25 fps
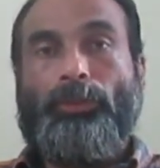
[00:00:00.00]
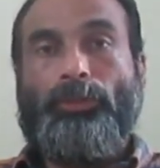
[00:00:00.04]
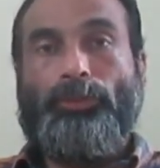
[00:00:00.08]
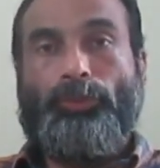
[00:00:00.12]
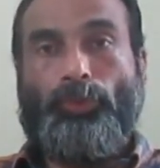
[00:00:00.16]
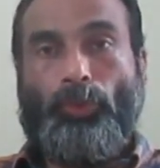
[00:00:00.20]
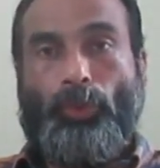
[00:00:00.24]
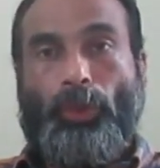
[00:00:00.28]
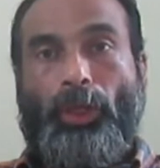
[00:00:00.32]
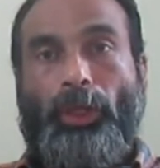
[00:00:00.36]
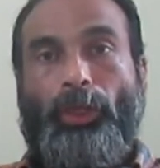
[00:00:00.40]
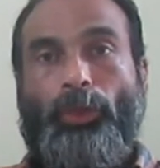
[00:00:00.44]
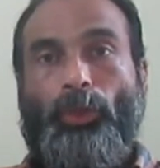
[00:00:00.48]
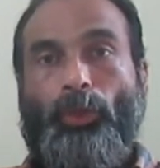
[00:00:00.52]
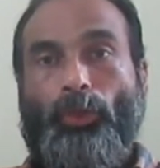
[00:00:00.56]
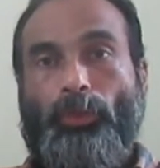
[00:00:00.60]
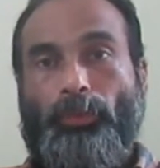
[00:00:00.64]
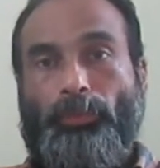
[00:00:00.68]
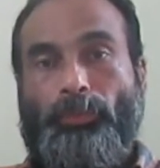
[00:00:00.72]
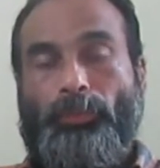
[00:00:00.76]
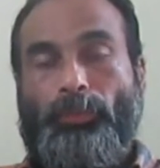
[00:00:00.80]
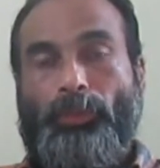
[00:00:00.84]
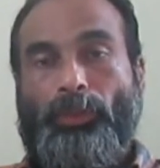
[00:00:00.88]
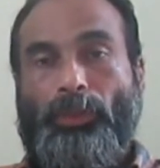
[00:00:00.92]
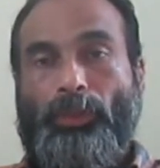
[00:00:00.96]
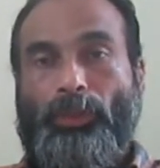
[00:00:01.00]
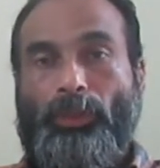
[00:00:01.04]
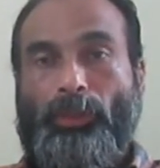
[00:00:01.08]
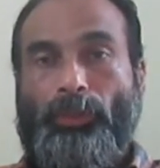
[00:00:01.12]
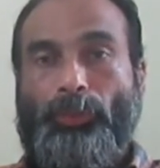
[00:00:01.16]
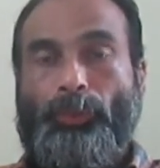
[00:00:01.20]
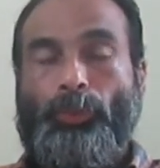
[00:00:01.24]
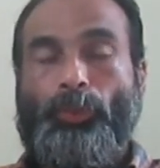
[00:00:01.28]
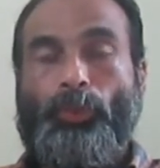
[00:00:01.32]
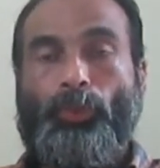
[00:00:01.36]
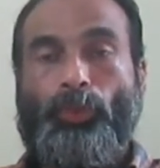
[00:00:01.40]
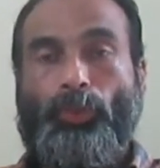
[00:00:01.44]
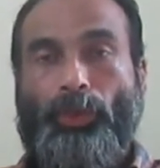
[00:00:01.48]
So I hope
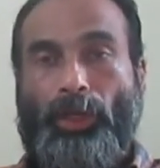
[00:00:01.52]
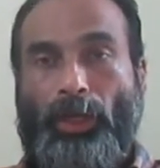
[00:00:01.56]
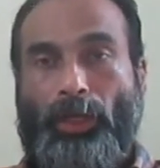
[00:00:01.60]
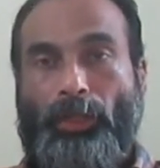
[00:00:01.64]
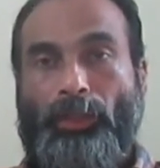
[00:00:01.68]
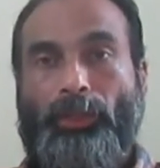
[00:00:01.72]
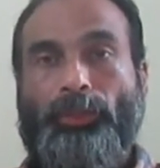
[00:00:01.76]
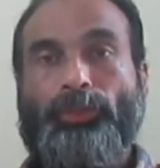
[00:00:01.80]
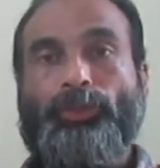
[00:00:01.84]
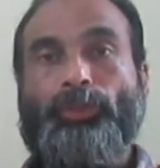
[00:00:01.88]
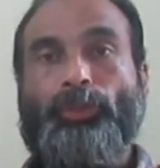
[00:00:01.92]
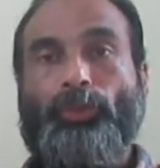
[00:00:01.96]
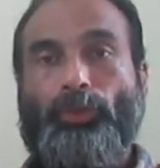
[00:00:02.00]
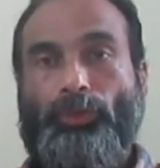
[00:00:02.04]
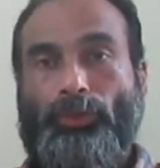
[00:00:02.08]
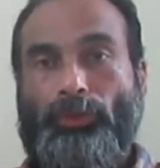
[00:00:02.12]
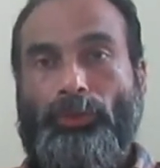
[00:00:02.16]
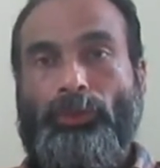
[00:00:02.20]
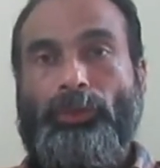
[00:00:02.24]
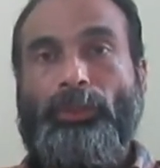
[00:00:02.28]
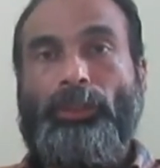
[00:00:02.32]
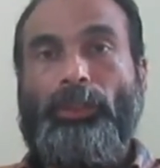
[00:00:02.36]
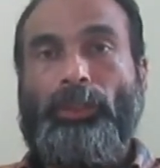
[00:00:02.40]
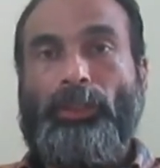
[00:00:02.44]
you understood